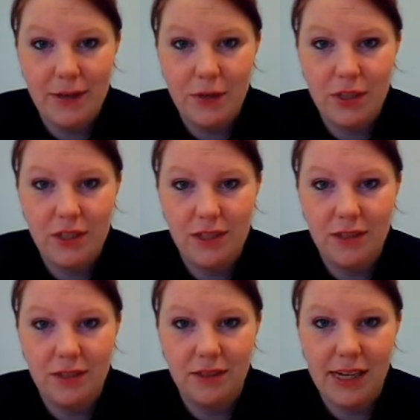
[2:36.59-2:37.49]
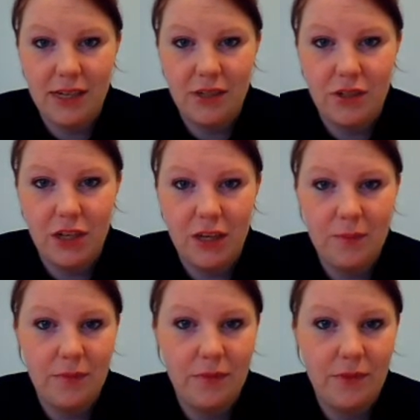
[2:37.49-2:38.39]
which is a Latin
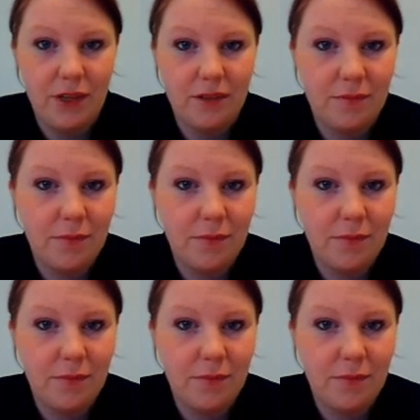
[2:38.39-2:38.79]
term that